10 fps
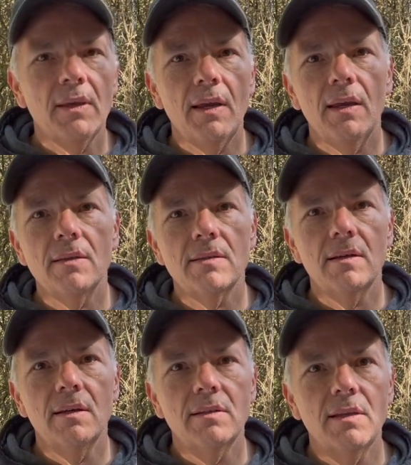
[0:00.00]
as
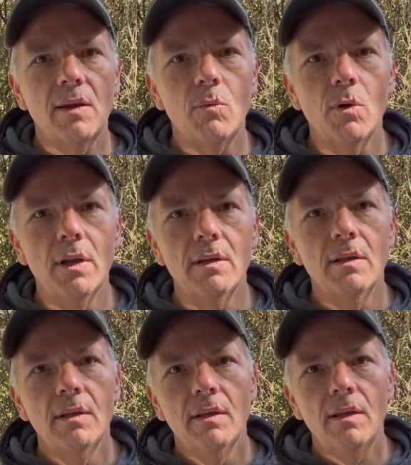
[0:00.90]
tank 1
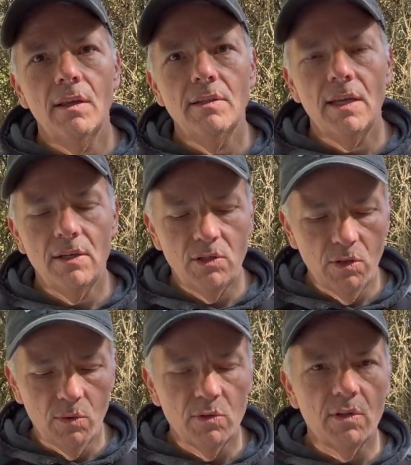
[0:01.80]
and tank
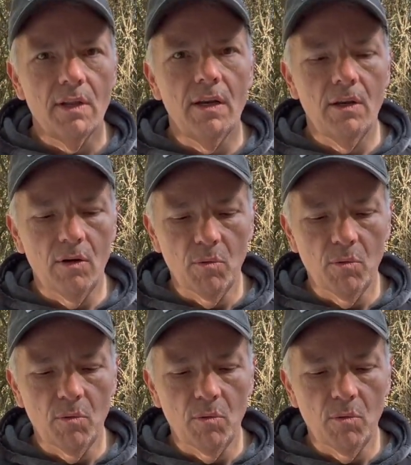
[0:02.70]
2 so that I know.